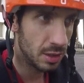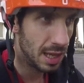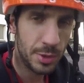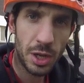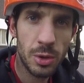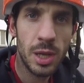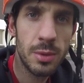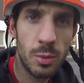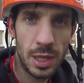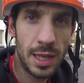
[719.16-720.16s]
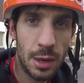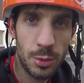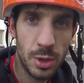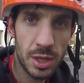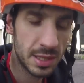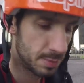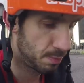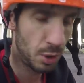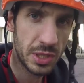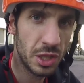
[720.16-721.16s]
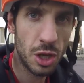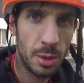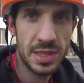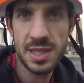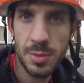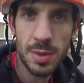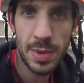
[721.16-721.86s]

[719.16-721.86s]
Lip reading: let me know how it works. Post in the comments, send me a